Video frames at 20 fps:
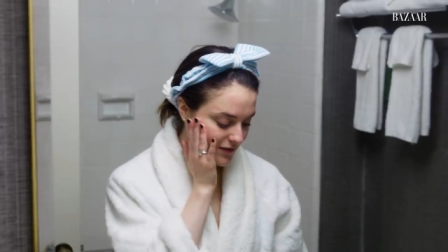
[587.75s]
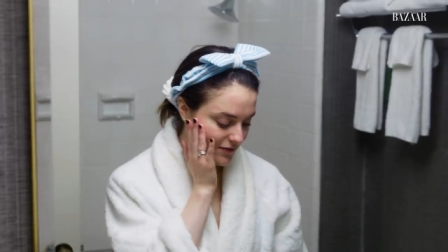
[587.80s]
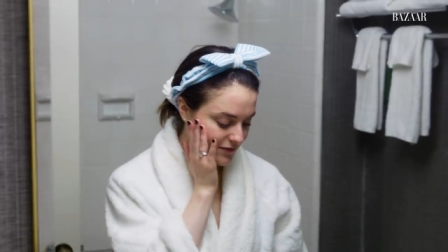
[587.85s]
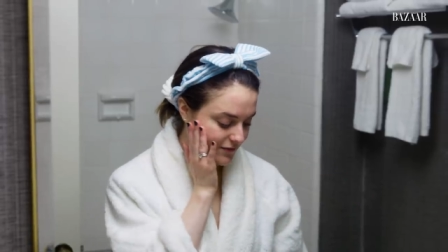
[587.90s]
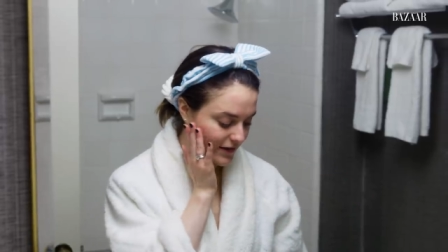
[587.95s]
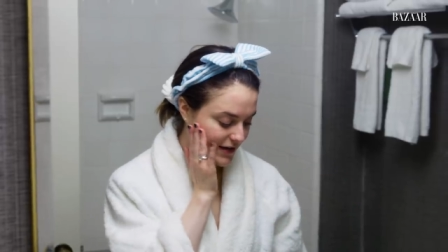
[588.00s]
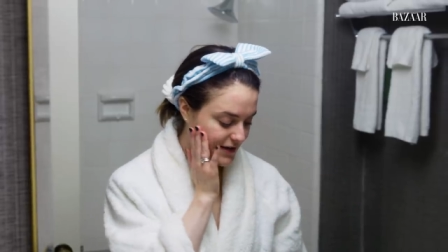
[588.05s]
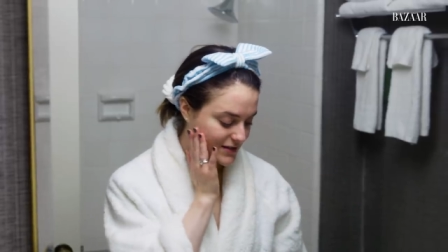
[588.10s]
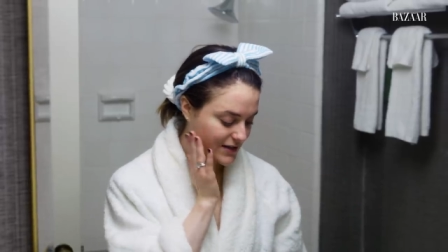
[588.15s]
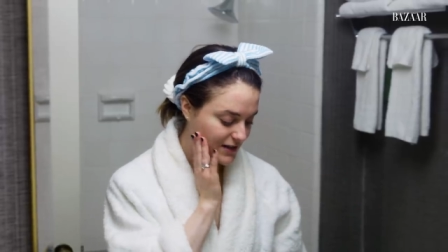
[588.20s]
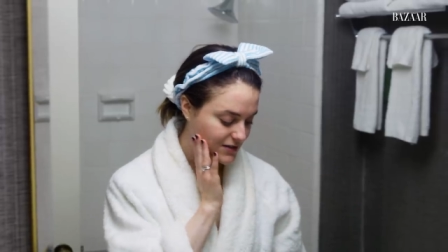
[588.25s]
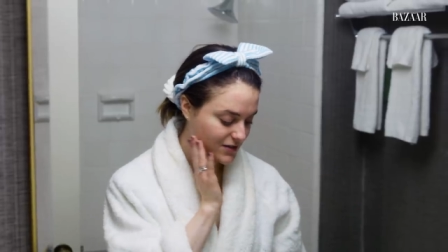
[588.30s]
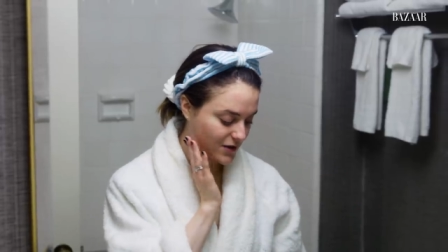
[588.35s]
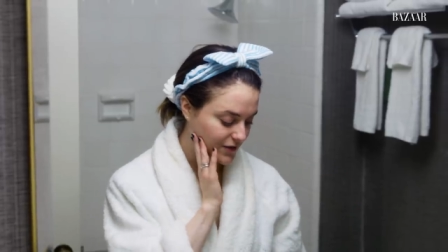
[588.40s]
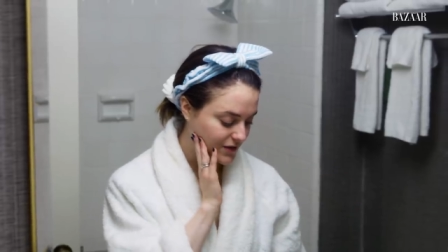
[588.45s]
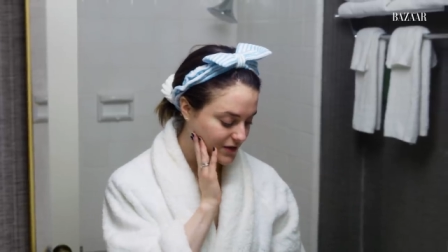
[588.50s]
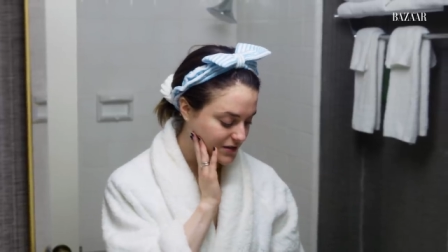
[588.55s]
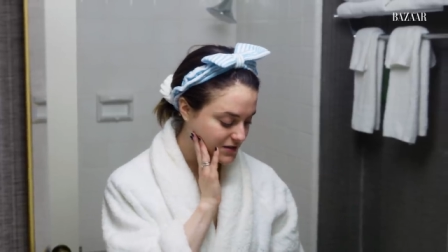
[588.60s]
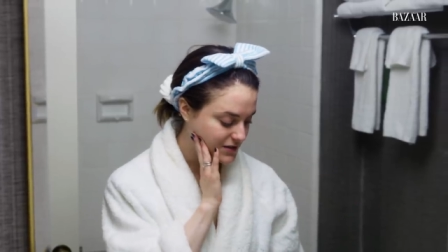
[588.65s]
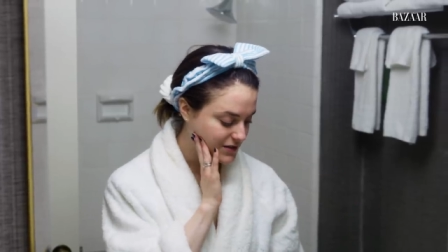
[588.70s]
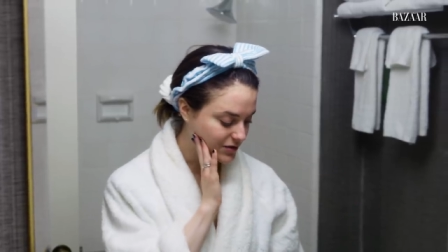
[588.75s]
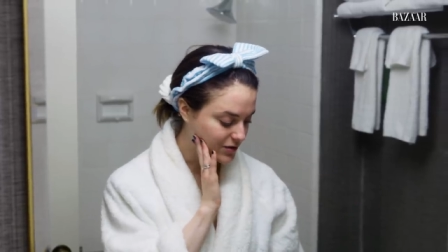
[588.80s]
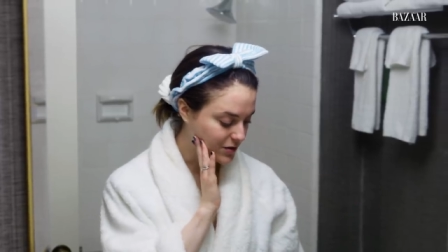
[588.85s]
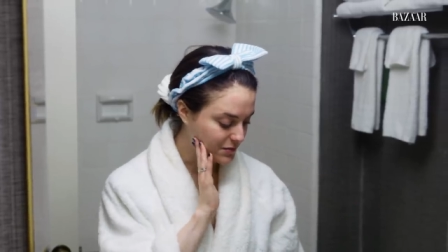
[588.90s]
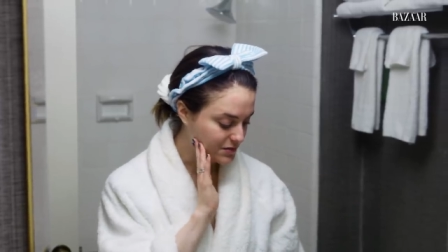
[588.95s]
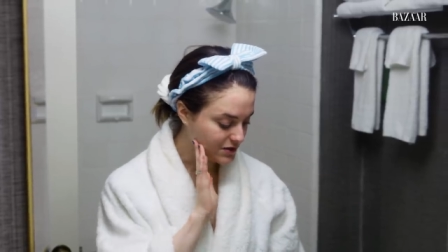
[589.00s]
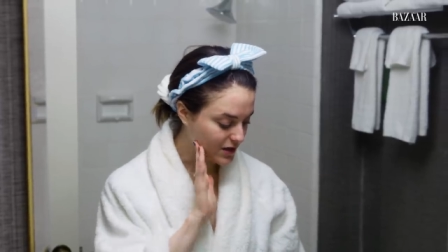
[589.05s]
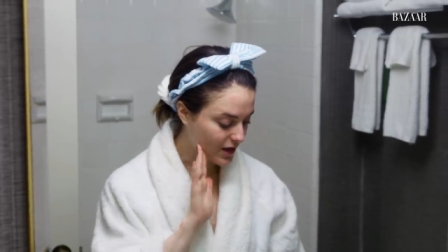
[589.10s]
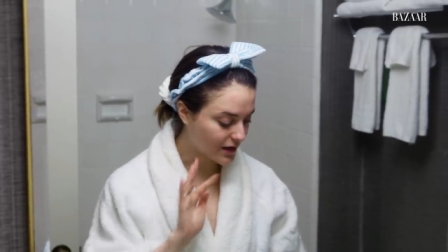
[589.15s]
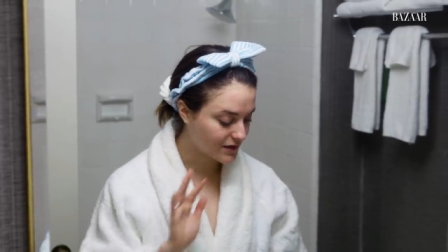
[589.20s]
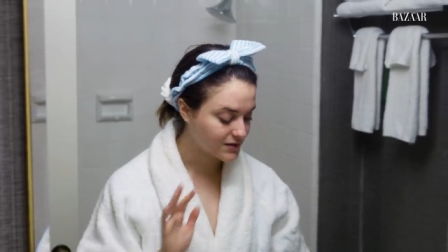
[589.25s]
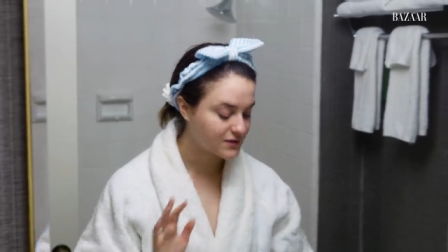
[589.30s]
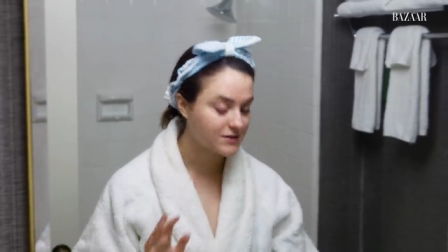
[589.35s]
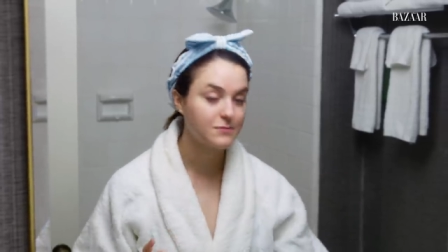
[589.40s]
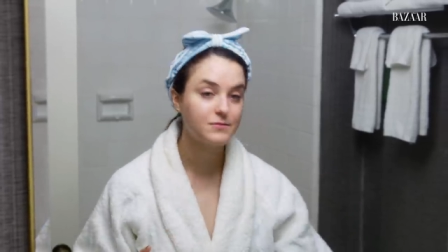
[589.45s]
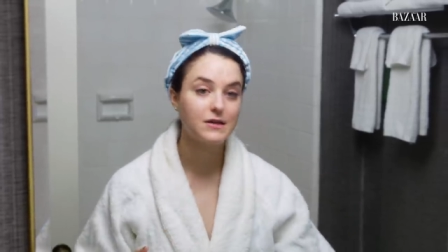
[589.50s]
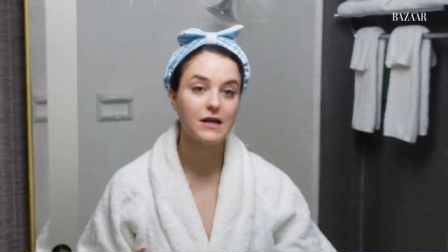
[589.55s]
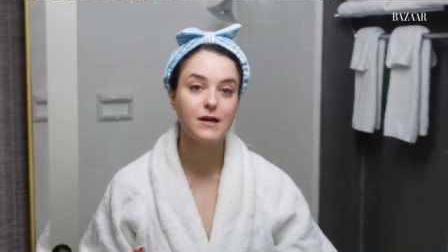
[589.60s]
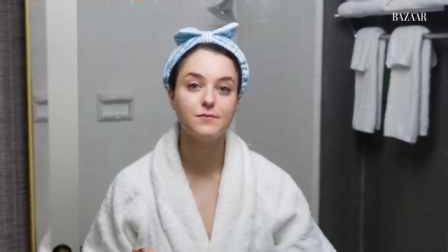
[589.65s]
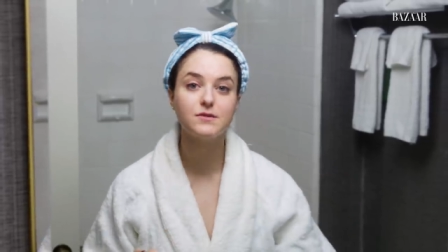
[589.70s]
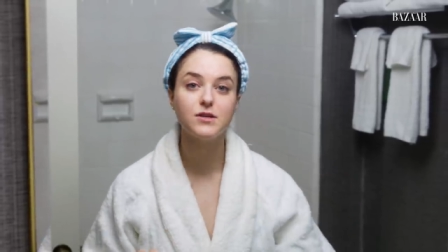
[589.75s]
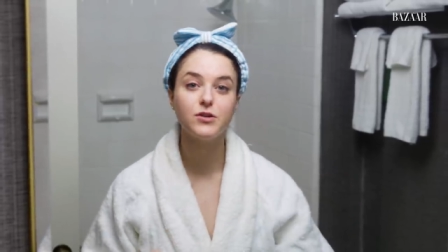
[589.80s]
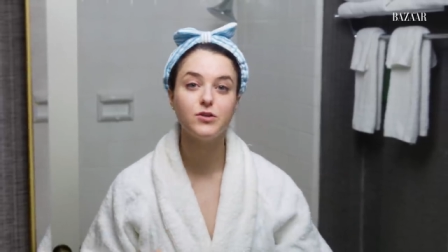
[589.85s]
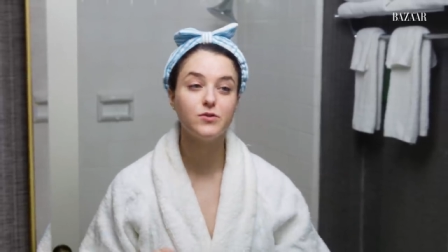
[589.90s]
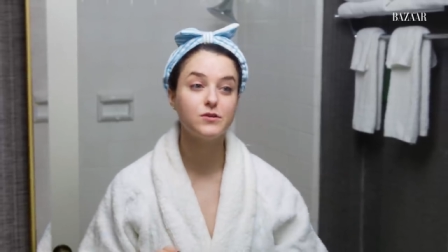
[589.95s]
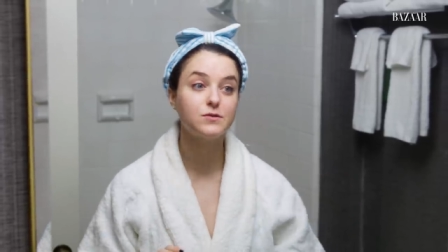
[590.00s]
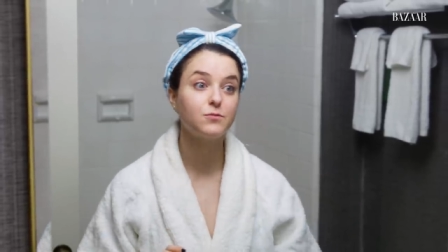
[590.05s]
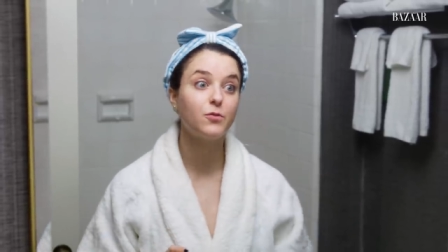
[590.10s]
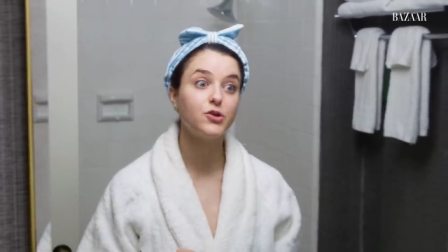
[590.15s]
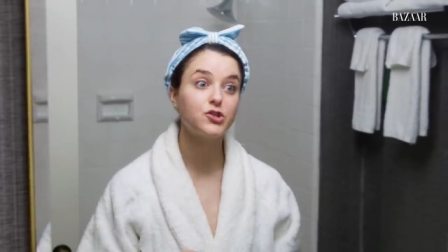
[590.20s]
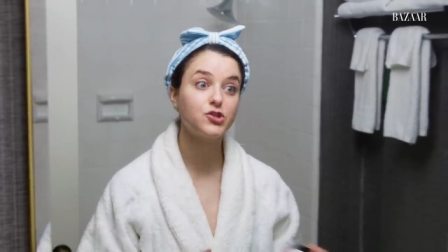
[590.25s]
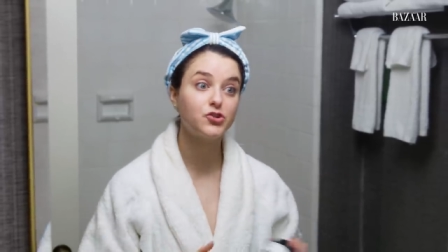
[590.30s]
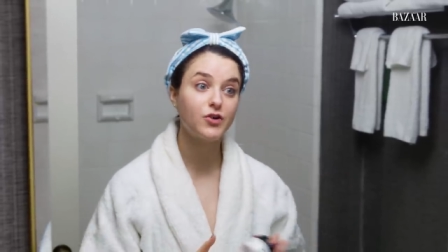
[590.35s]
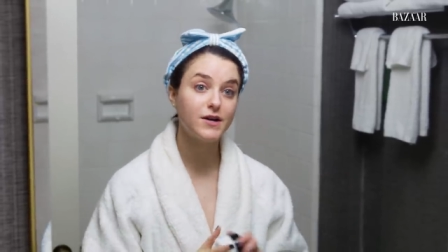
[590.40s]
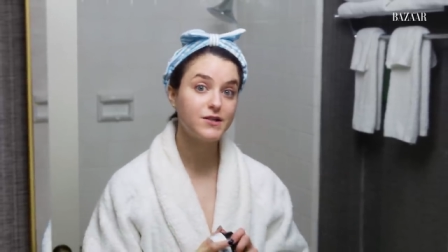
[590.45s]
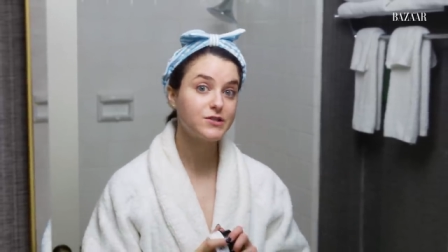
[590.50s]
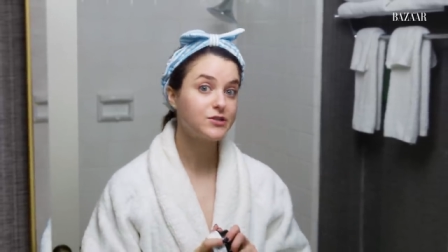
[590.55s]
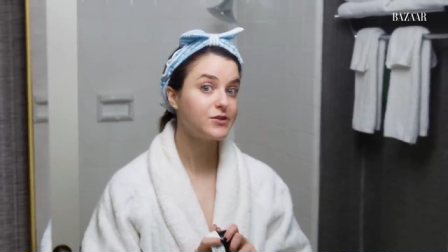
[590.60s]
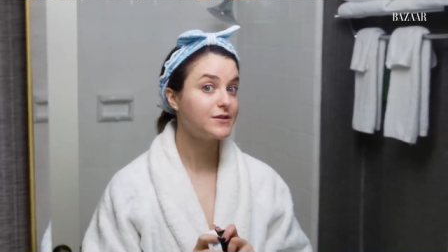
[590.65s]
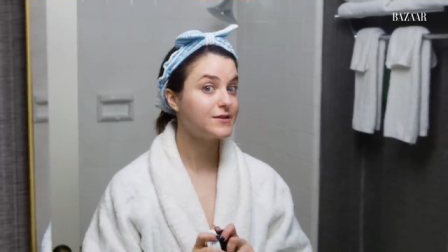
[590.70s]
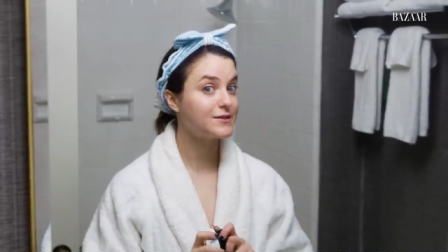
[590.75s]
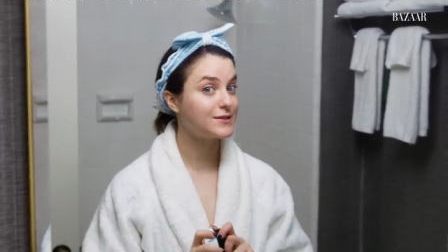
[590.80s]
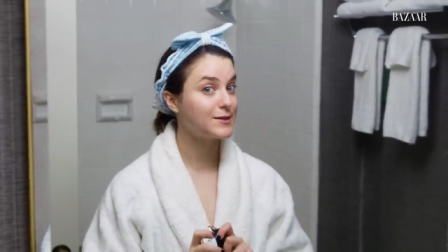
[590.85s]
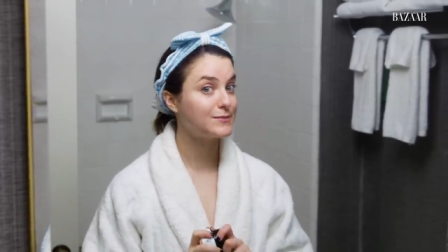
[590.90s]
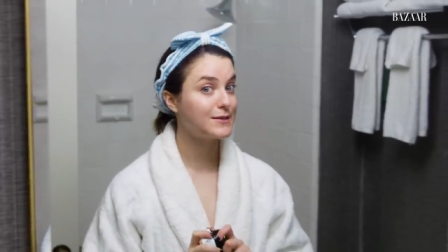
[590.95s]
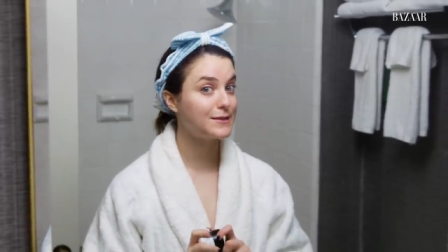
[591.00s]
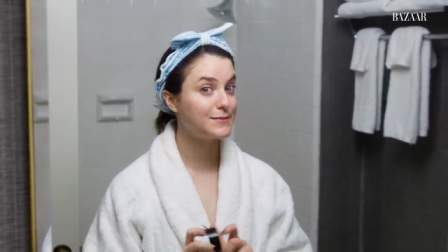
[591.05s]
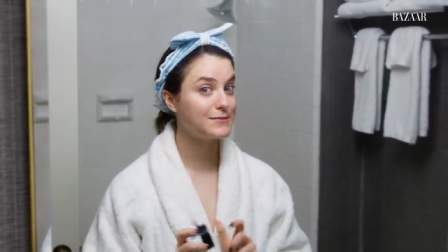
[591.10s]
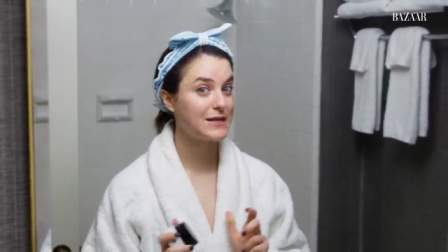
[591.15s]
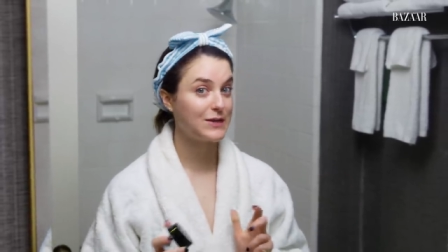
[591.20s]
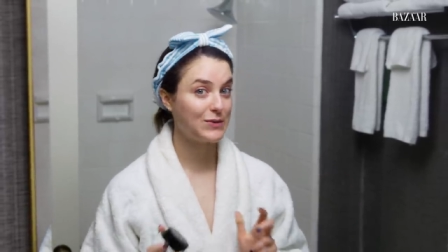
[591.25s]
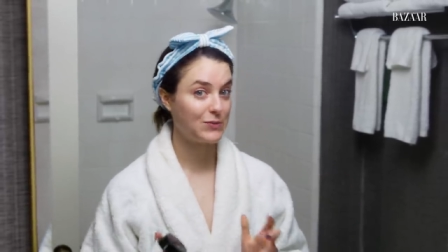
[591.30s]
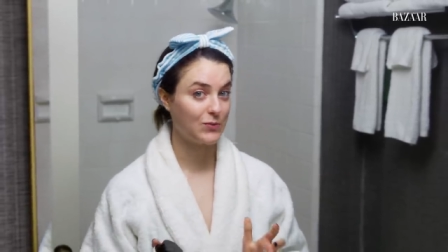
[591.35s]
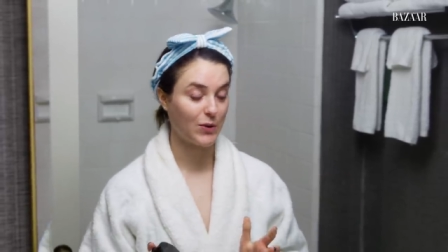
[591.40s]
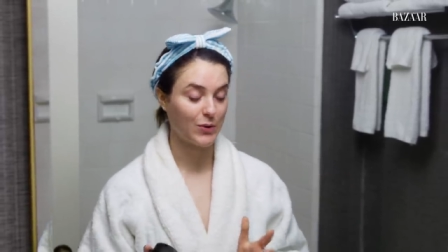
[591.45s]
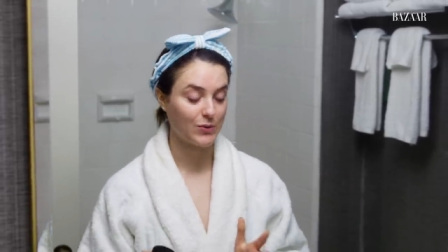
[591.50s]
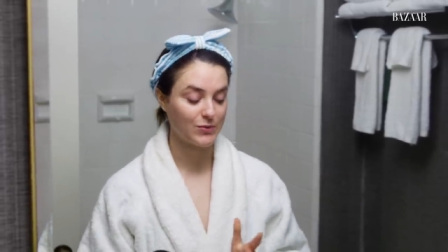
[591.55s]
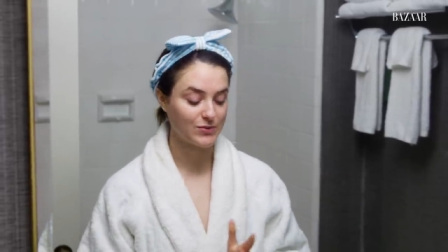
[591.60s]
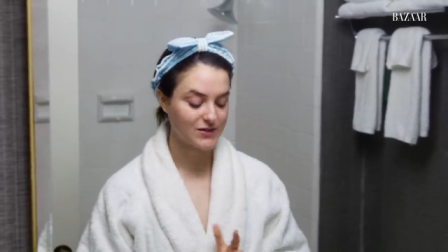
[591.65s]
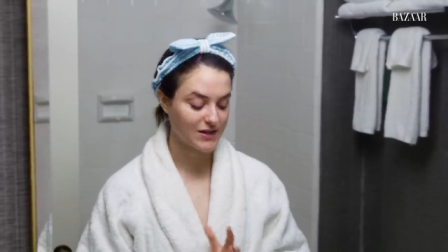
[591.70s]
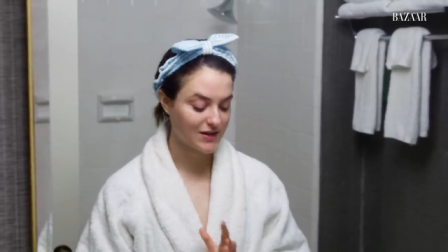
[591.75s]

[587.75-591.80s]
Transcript: face has all these serums on, sometimes I'll use moisturizer and sometimes I won't.